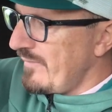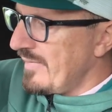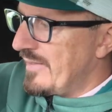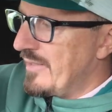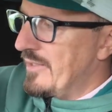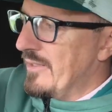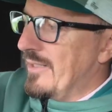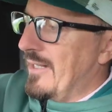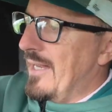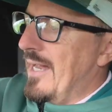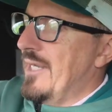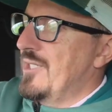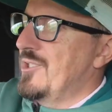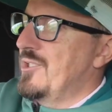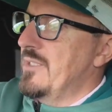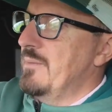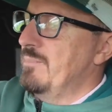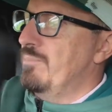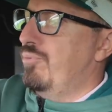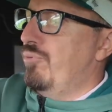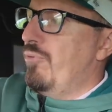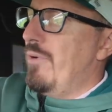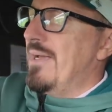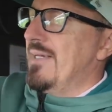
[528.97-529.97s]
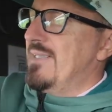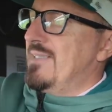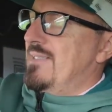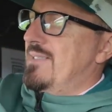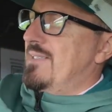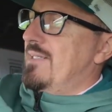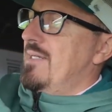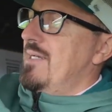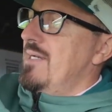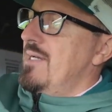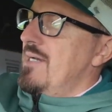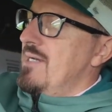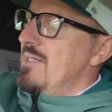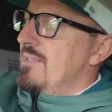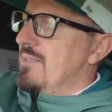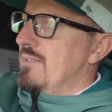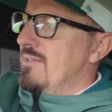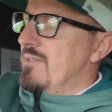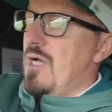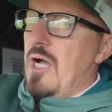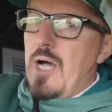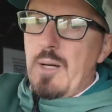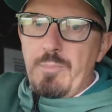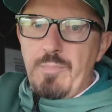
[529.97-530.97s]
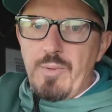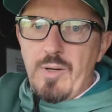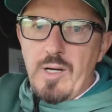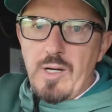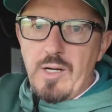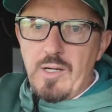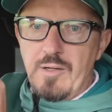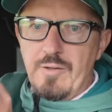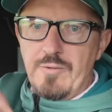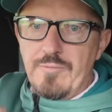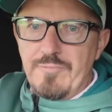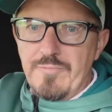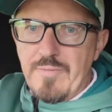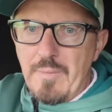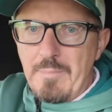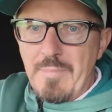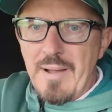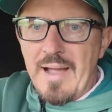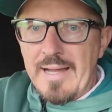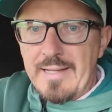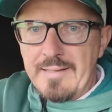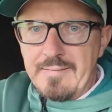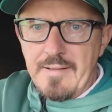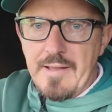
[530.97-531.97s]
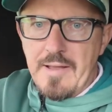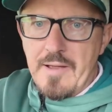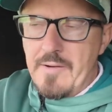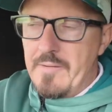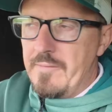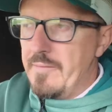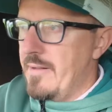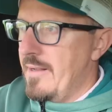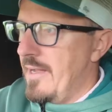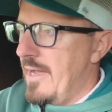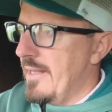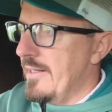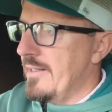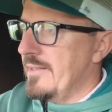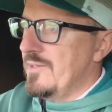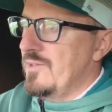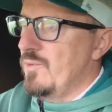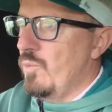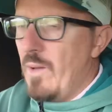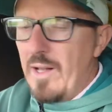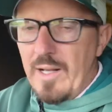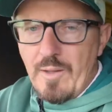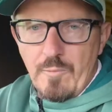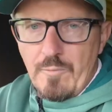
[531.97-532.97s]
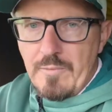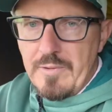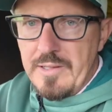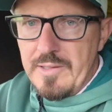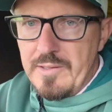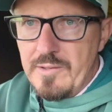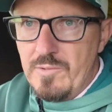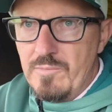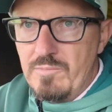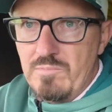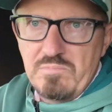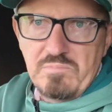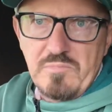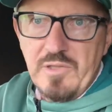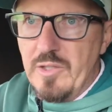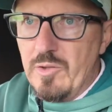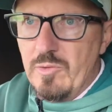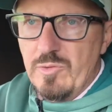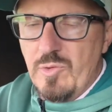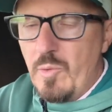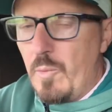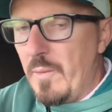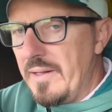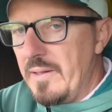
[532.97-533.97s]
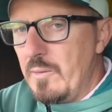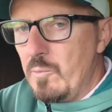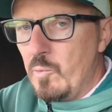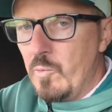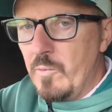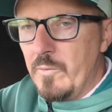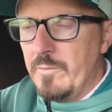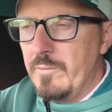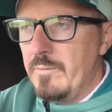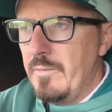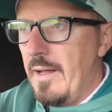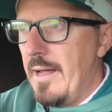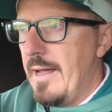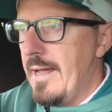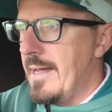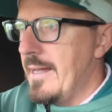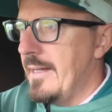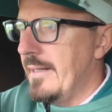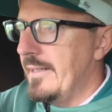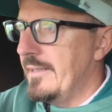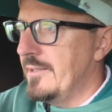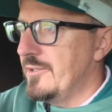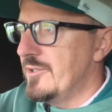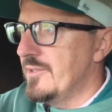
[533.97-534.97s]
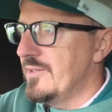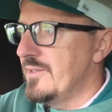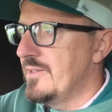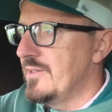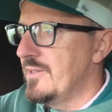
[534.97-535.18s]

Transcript: you can actually press the top of the bag down, and it's well within 21 inches.